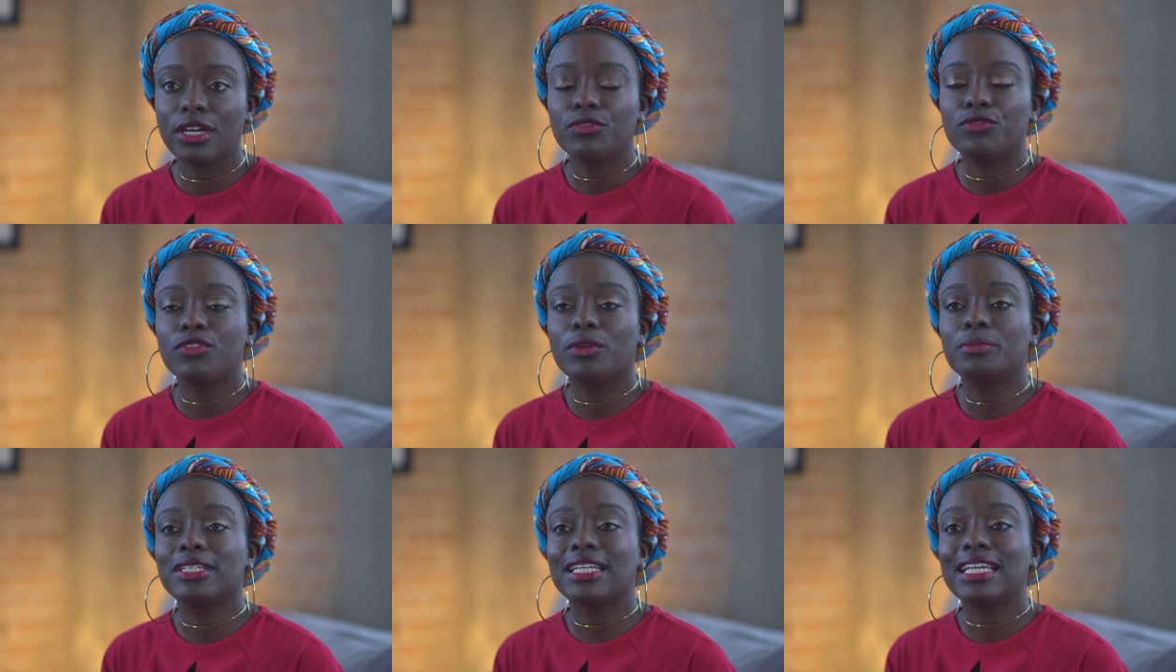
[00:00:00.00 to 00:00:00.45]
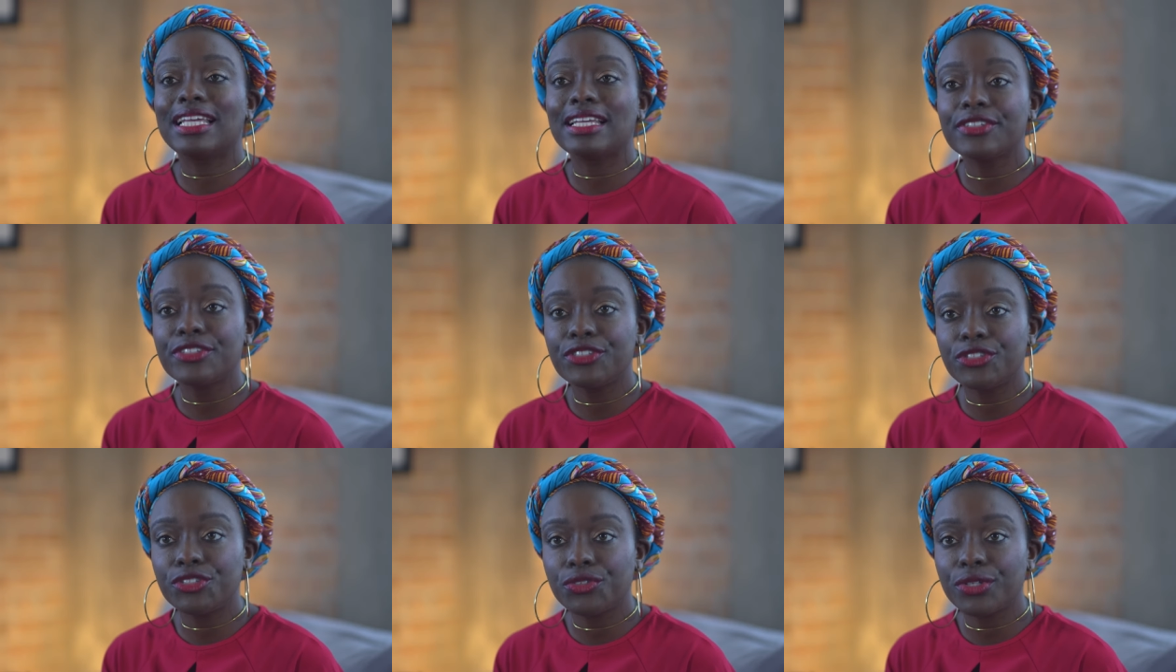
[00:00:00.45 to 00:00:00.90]
from the
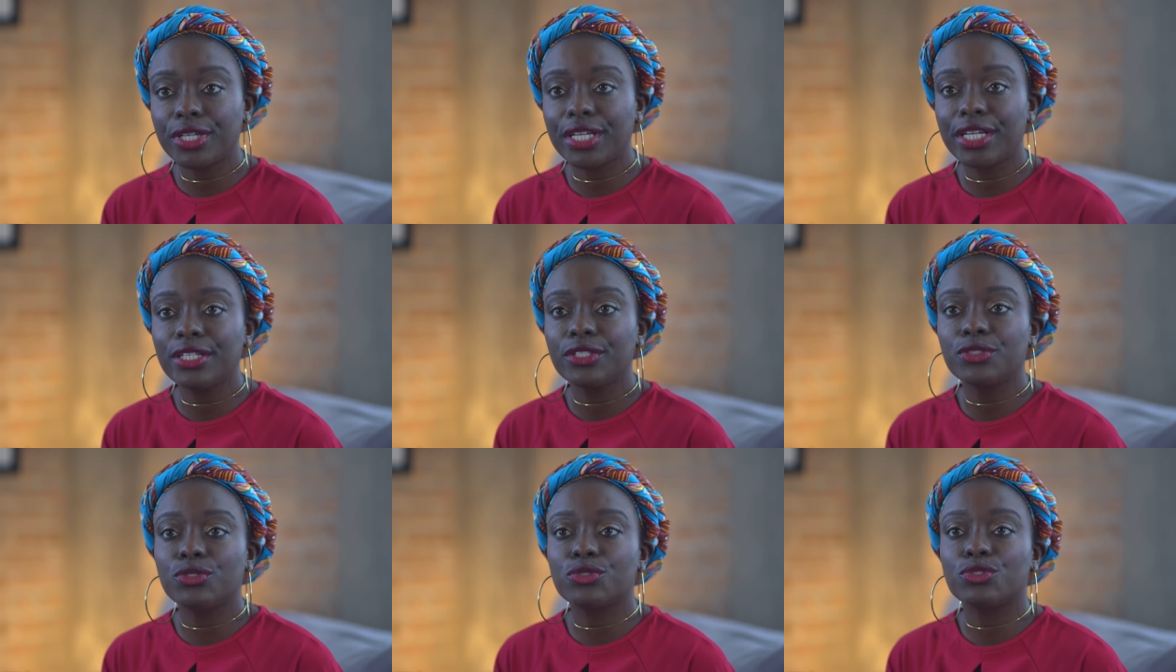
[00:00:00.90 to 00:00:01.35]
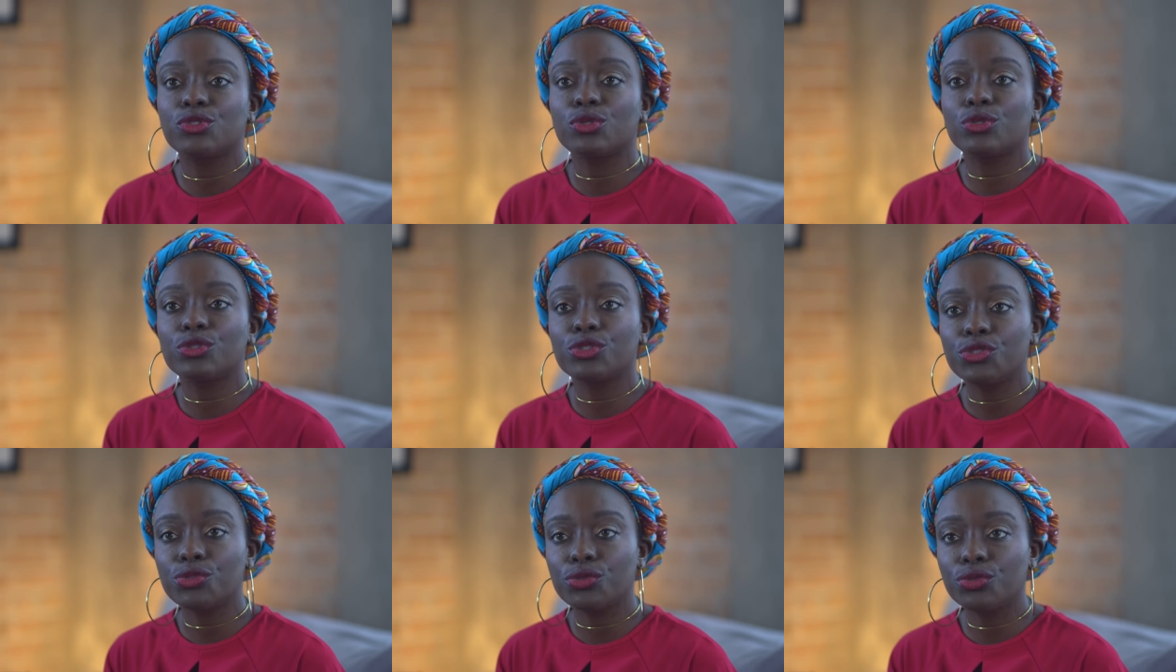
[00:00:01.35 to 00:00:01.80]
history to
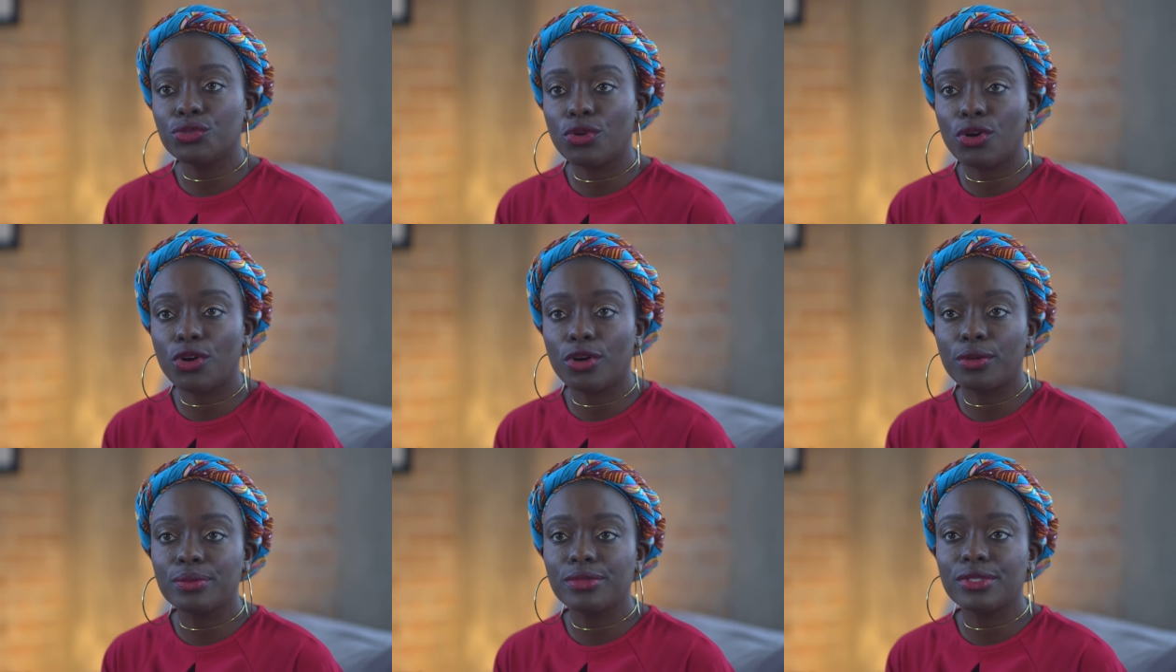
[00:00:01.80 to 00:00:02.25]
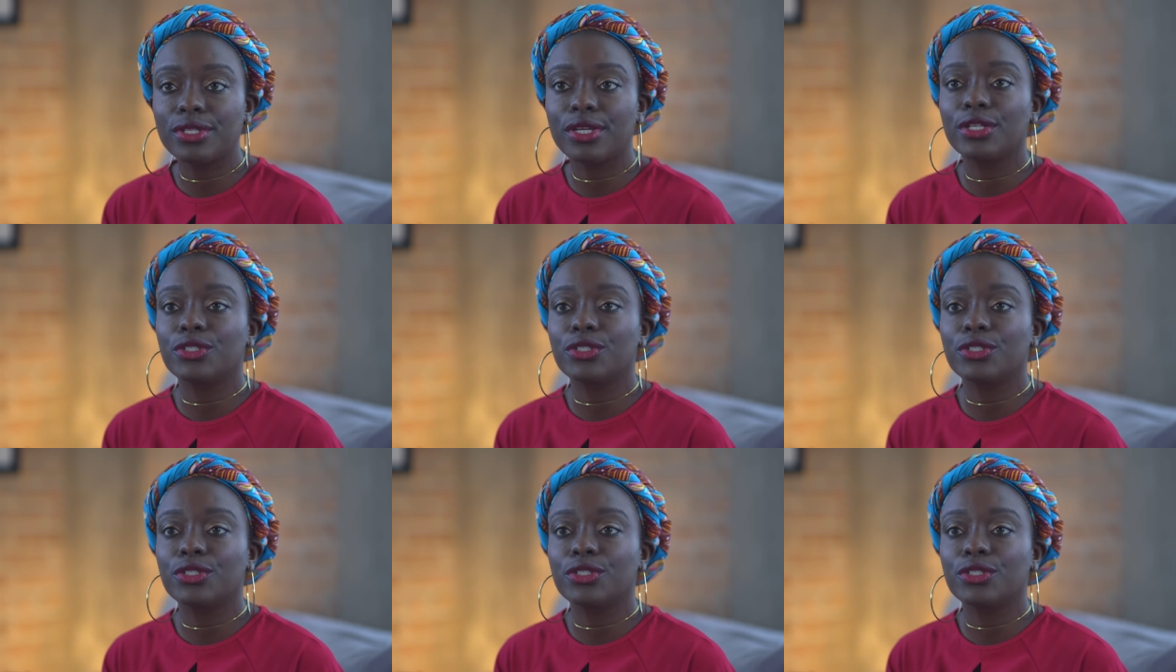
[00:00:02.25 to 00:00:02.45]
social norms